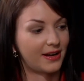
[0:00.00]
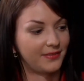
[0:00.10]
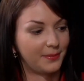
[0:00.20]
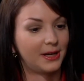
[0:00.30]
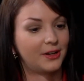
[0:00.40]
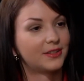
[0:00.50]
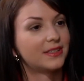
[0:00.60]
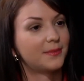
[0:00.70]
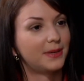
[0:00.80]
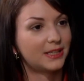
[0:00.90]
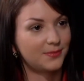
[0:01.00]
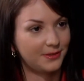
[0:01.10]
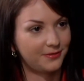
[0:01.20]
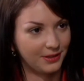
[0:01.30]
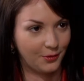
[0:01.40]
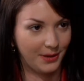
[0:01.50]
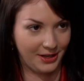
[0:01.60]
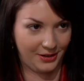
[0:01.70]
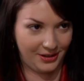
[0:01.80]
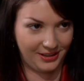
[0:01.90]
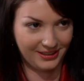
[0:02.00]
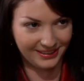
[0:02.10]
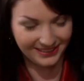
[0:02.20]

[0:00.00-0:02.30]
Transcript: having parents, and it makes me feel better.